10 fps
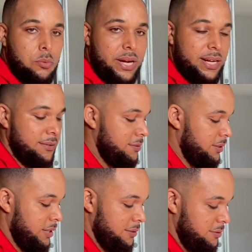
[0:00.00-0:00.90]
ways
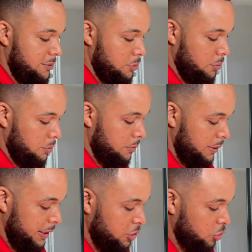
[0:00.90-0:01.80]
is to
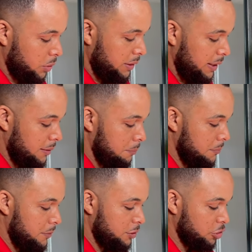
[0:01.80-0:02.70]
ensure
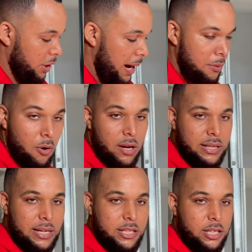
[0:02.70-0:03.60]
that the drywall
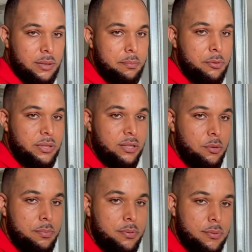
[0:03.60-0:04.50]
that you're putting up,